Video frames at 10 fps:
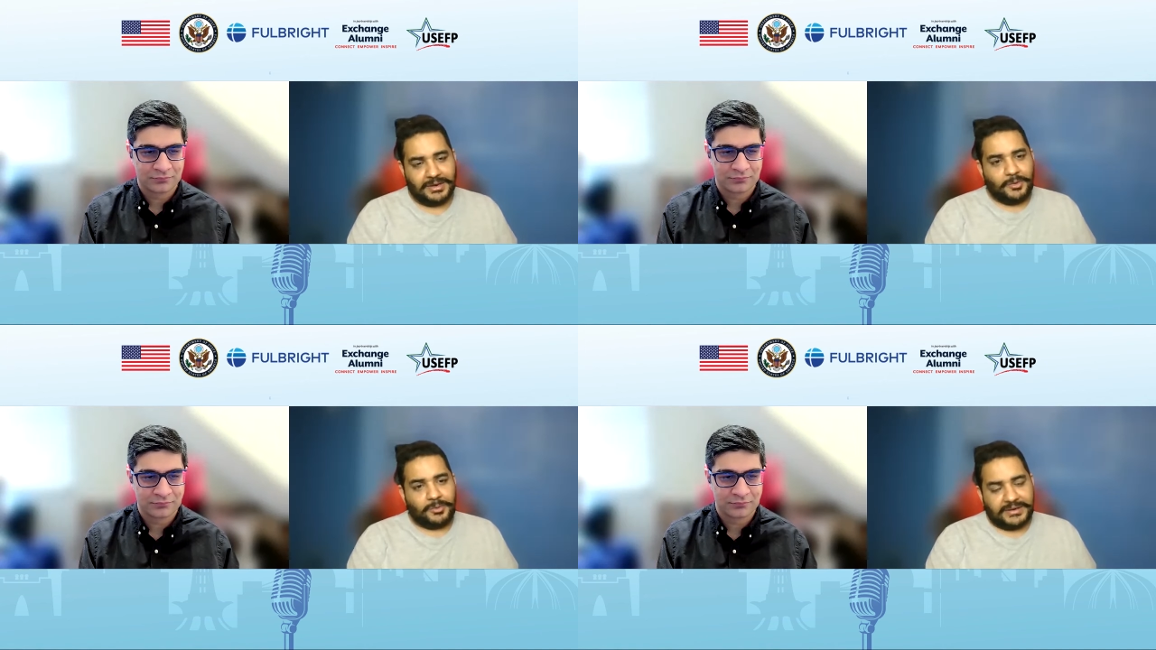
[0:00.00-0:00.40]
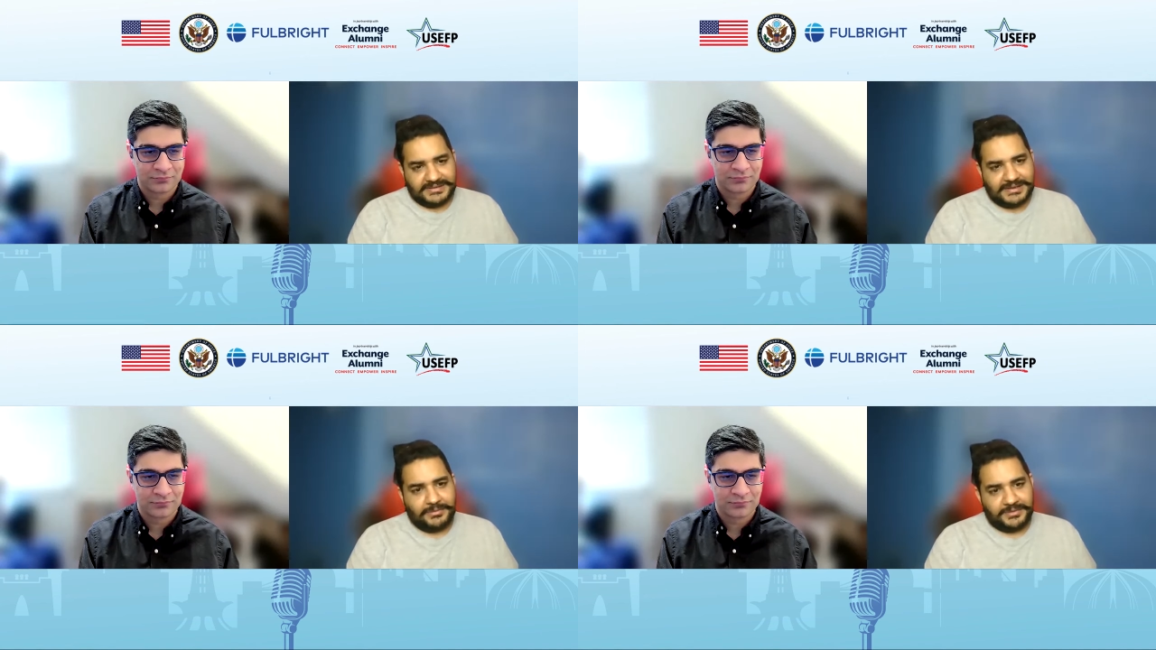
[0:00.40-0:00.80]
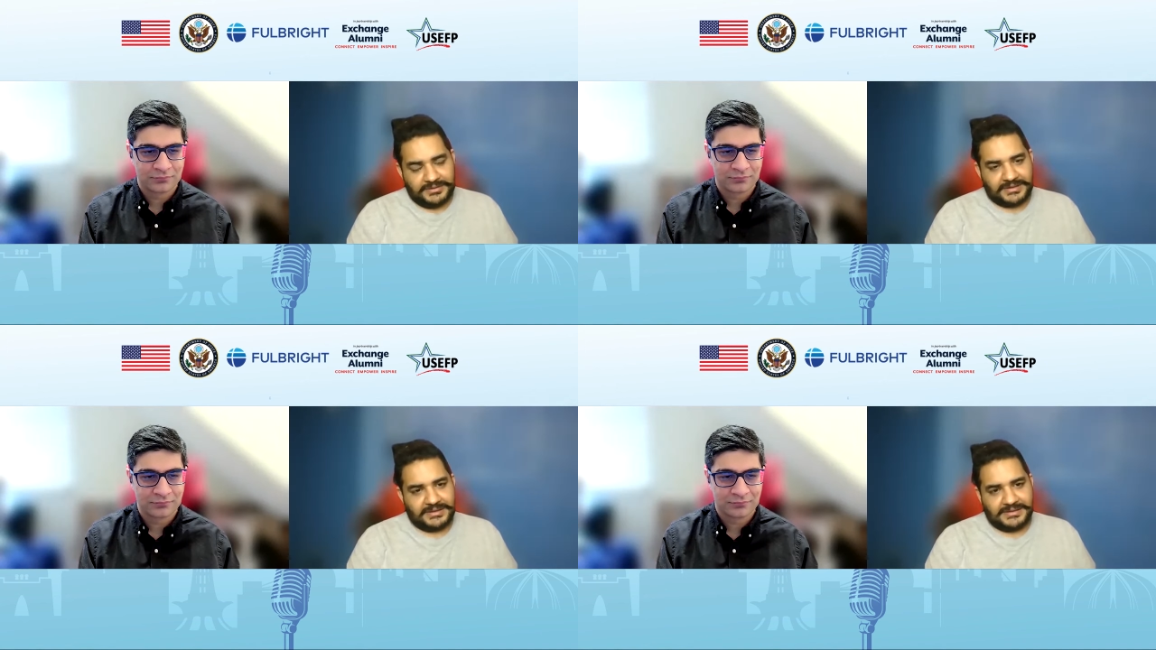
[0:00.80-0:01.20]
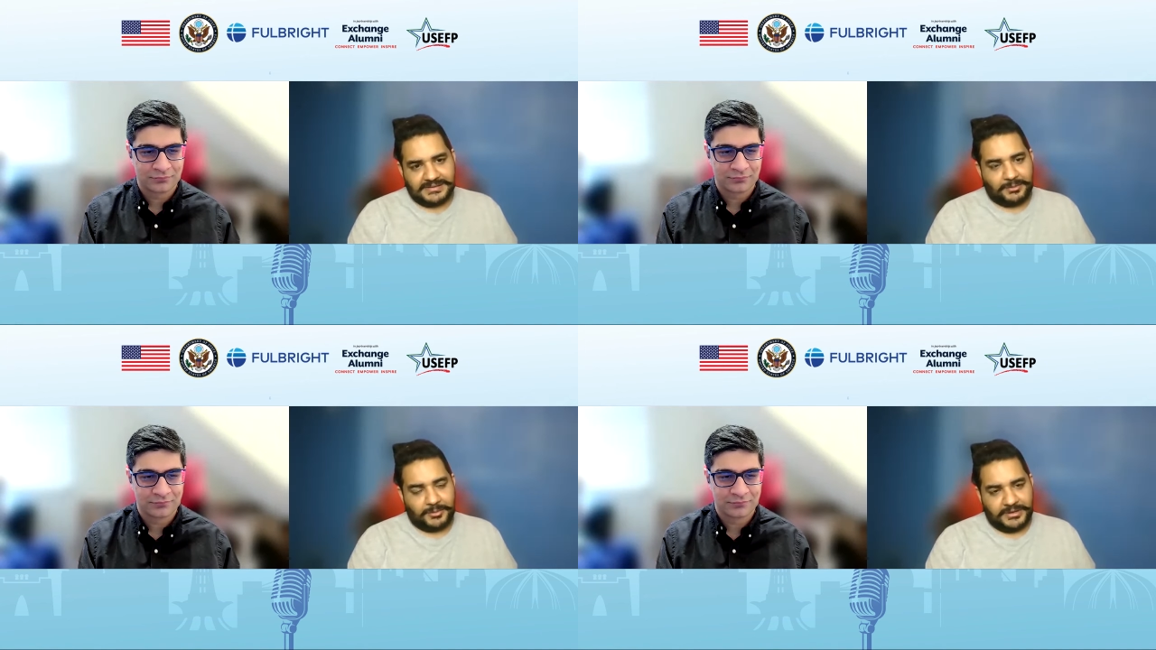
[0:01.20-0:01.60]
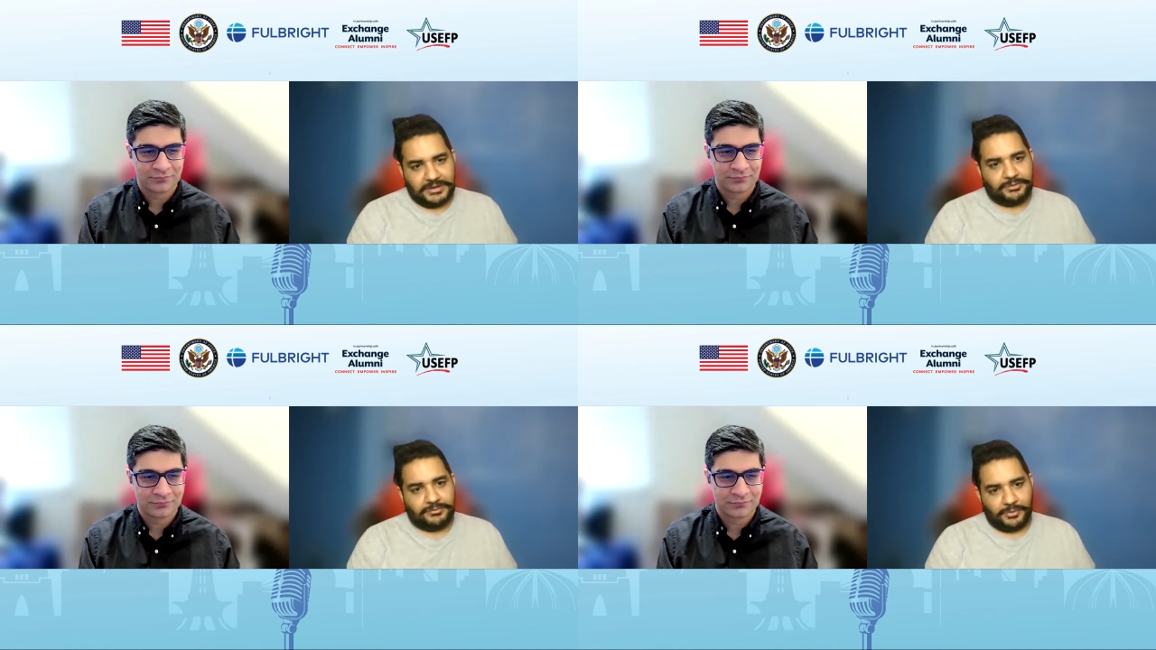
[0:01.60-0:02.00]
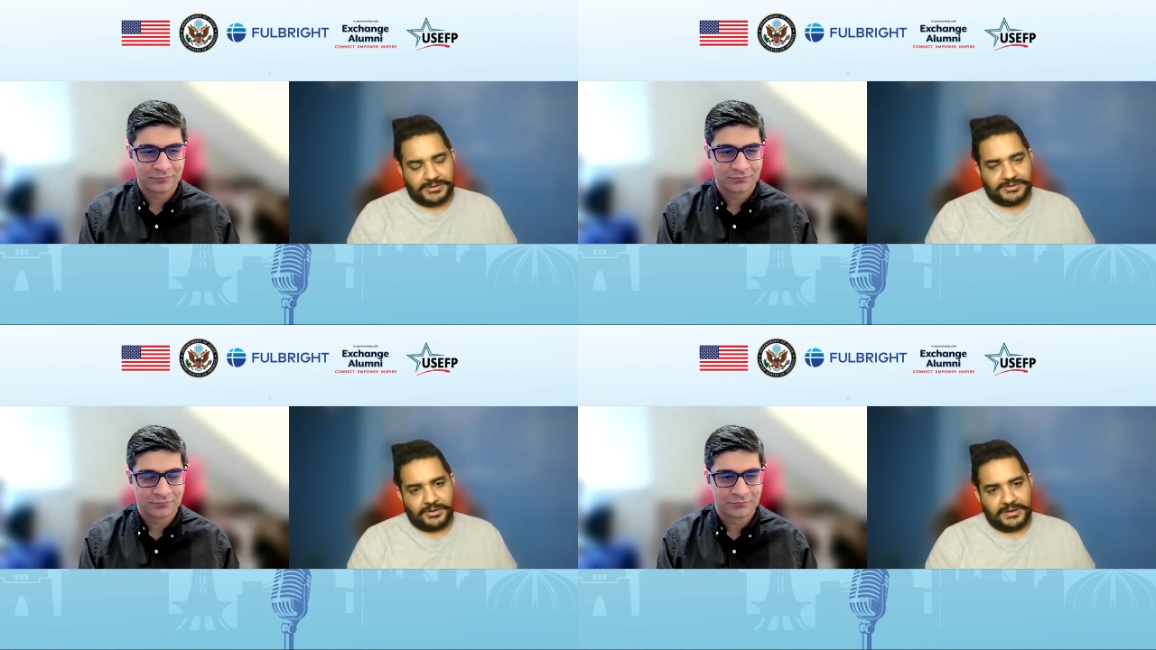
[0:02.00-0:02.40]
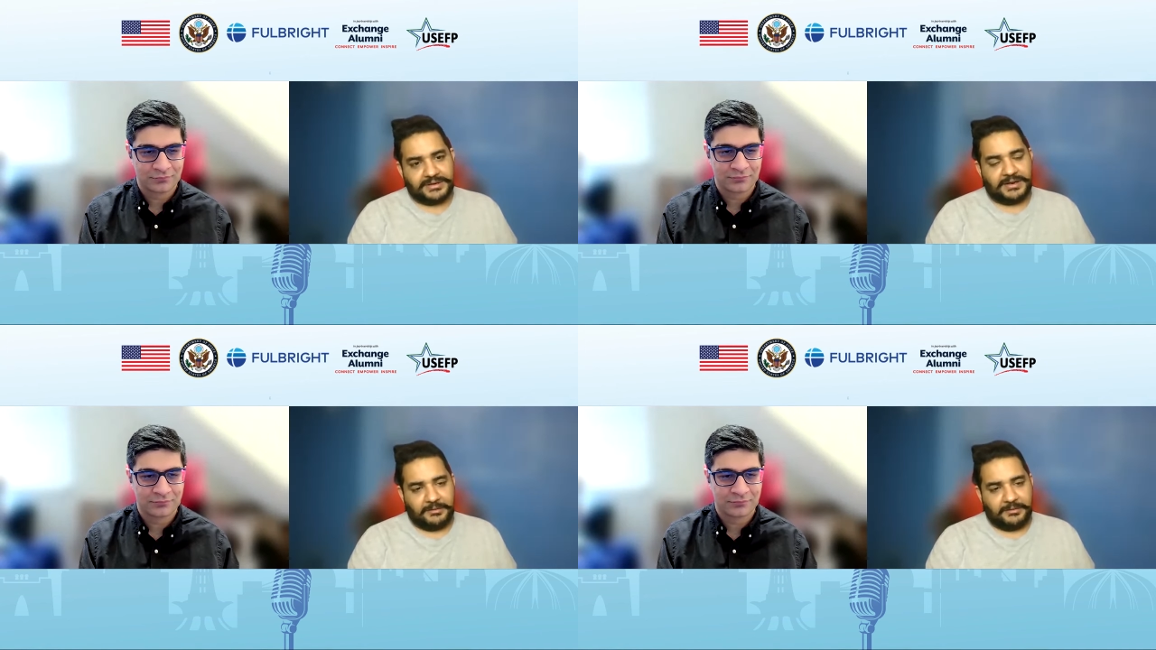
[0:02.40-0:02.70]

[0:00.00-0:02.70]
Speaker 1: What are some of the things that we need to focus on at a